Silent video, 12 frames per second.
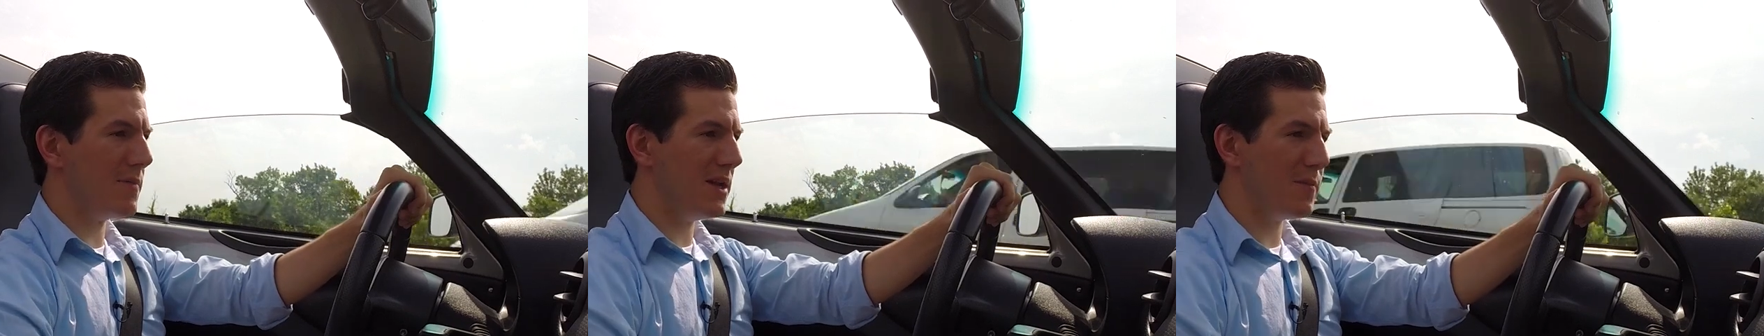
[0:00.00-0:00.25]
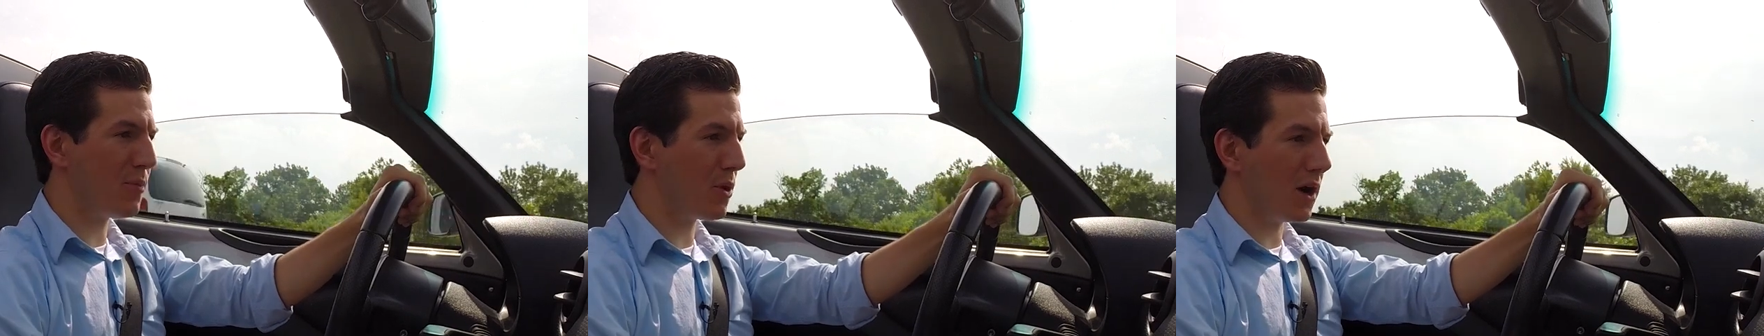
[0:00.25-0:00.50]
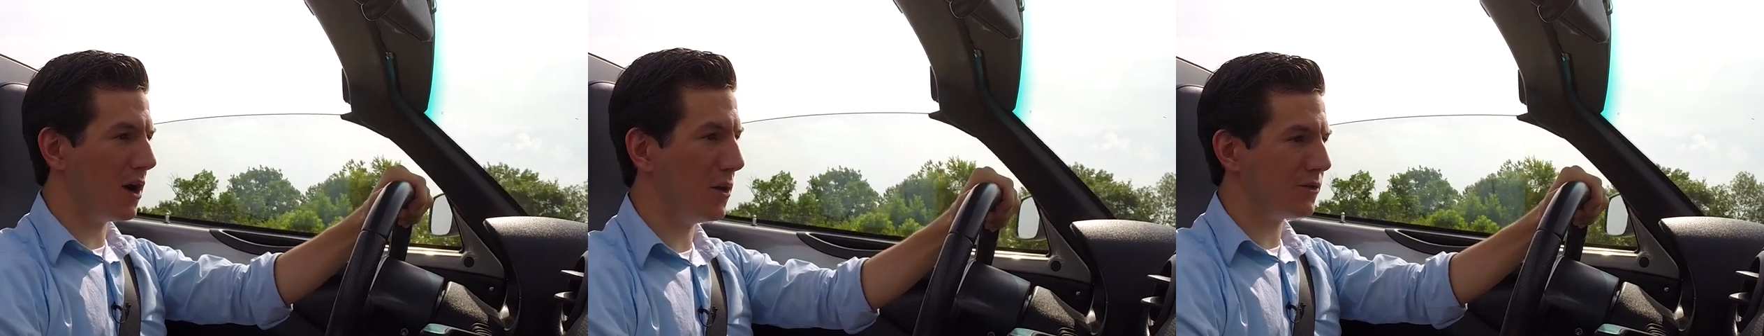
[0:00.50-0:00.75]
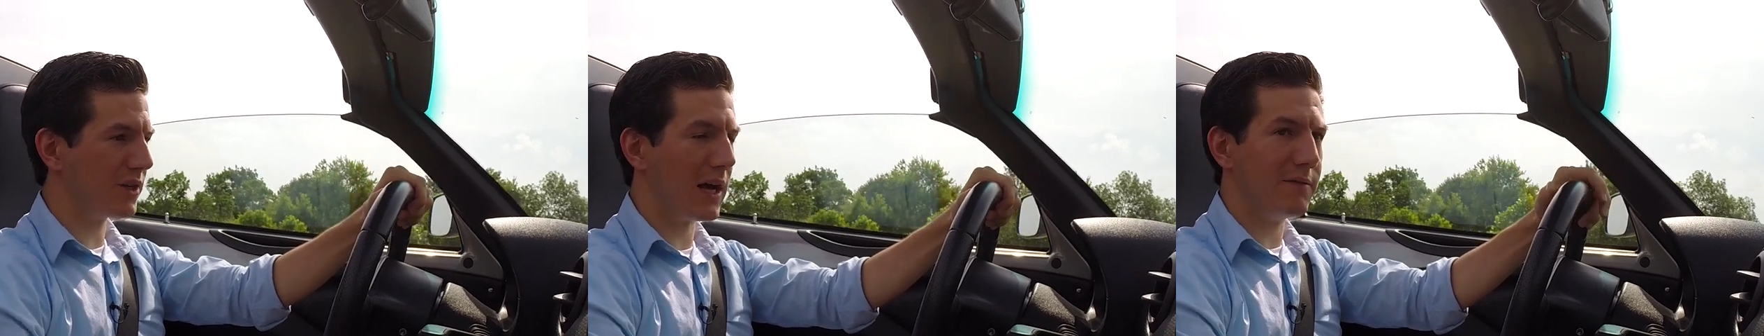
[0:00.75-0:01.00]
I mean,
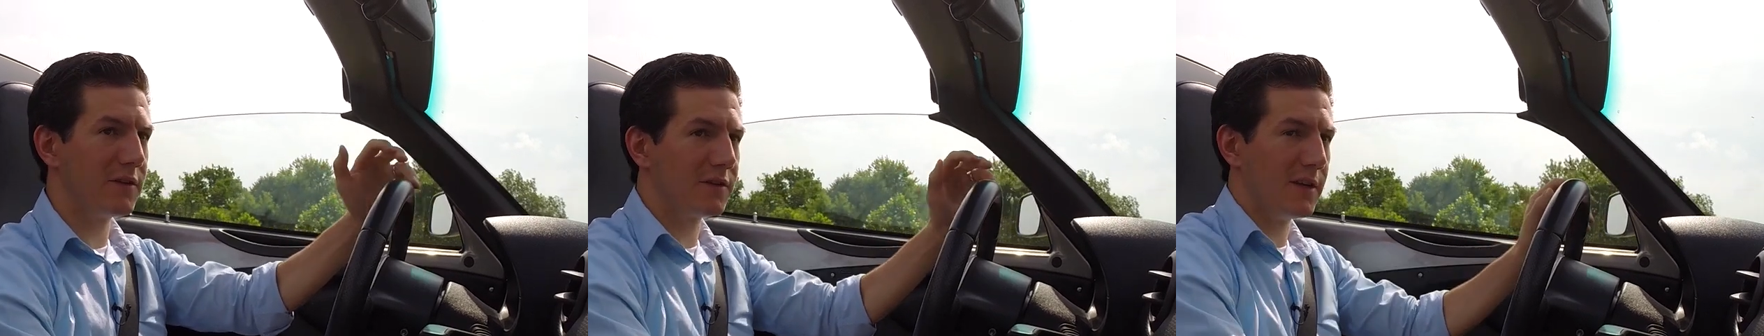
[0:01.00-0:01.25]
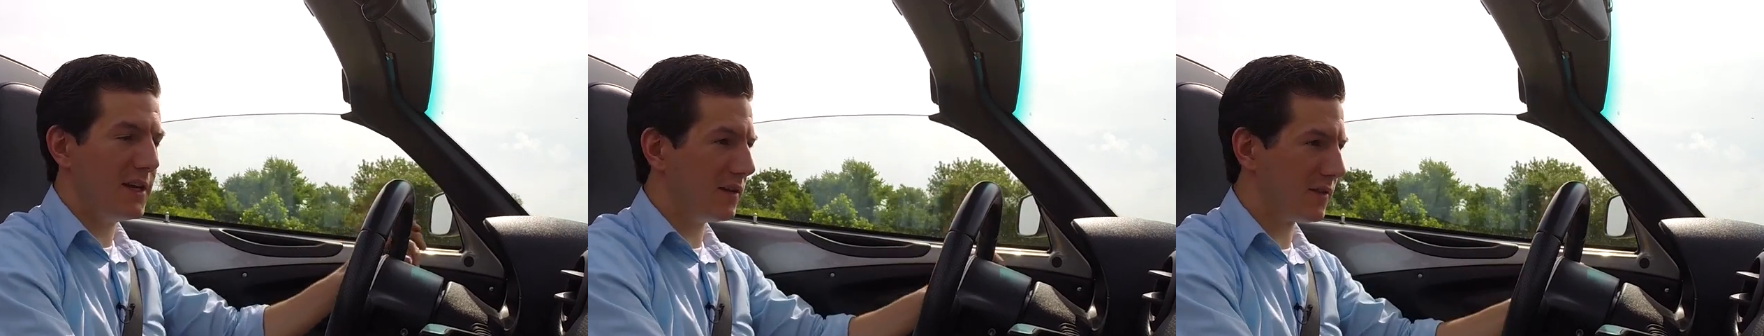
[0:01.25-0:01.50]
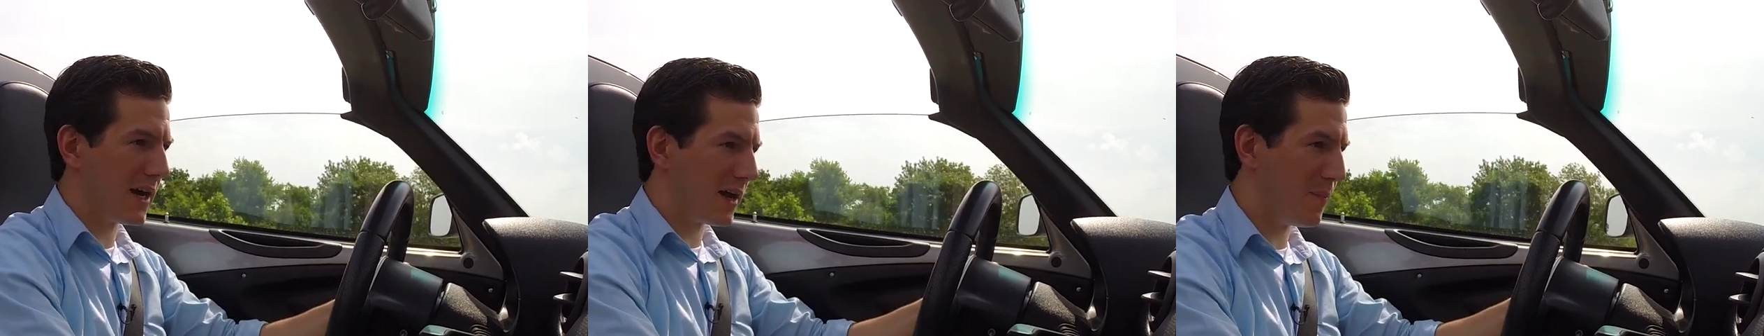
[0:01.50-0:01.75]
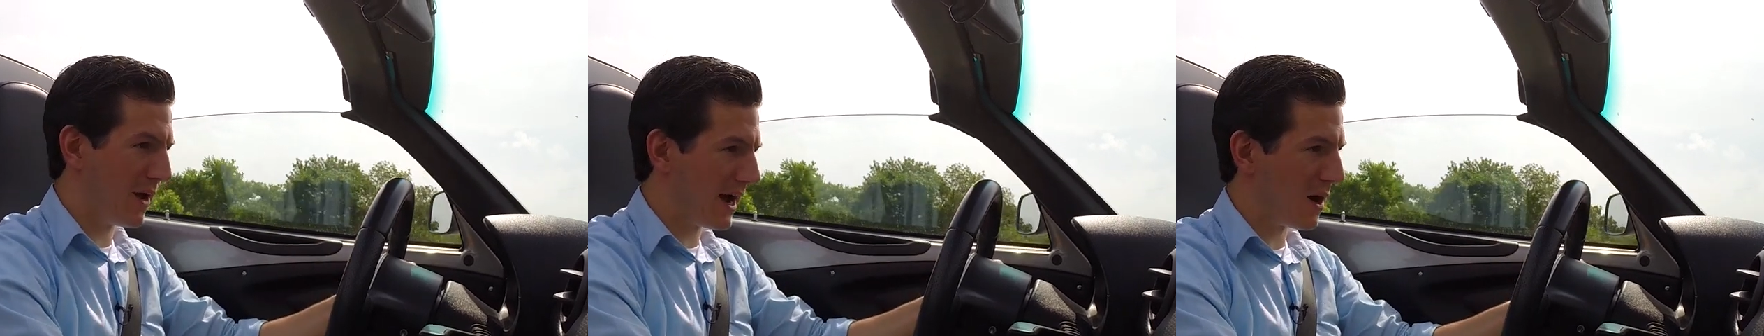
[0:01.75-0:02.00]
pros, obviously, it's
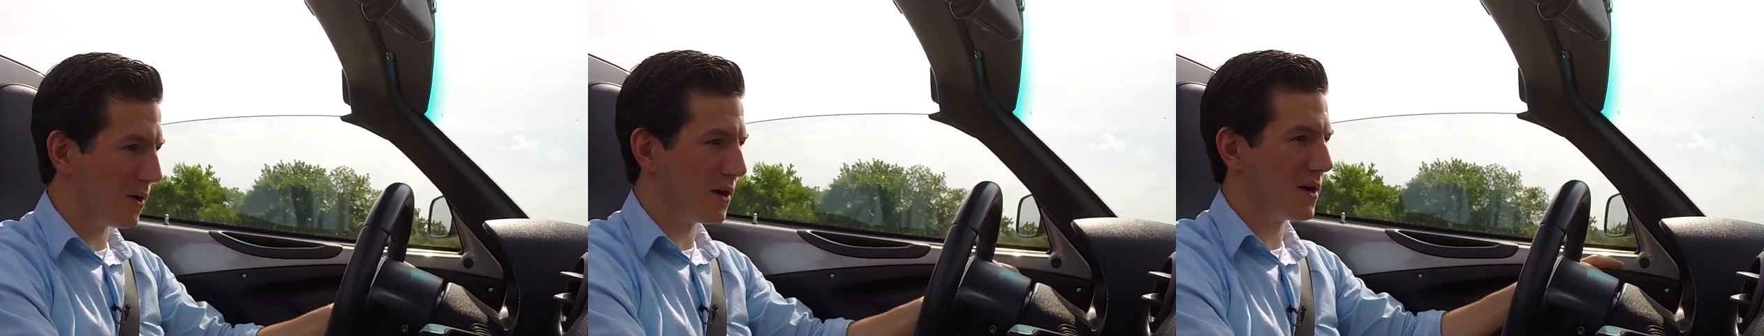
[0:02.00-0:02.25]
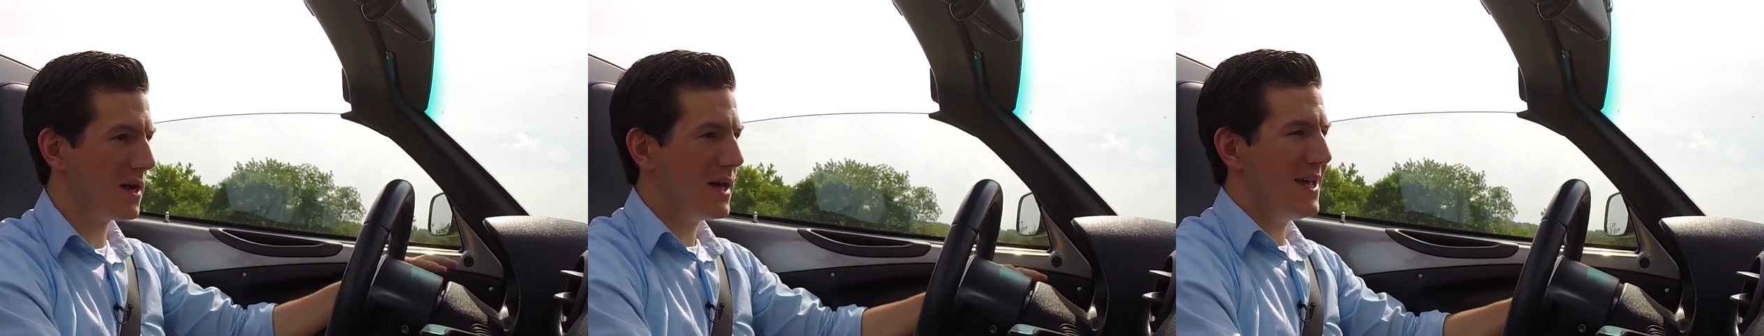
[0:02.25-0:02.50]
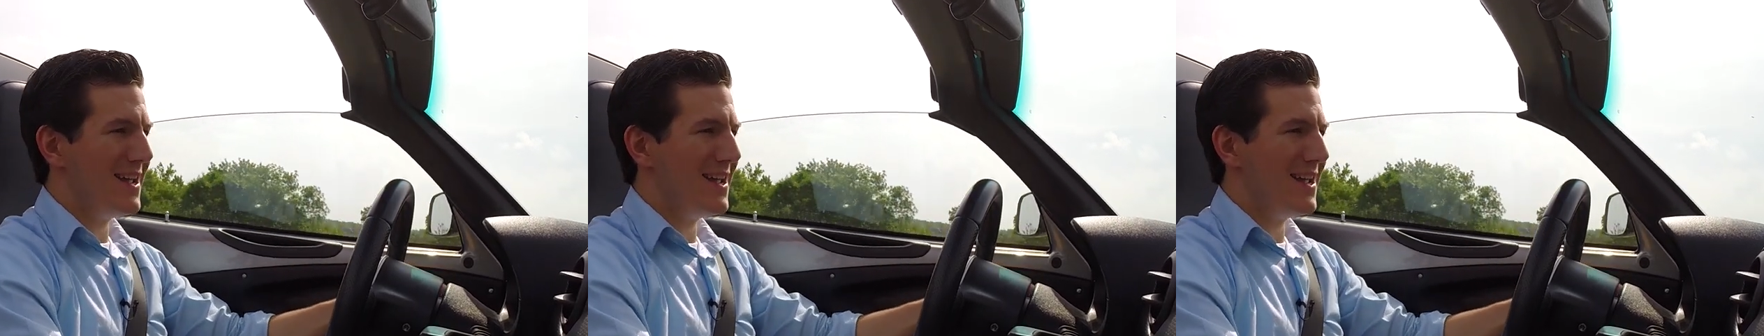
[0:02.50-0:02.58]
got power,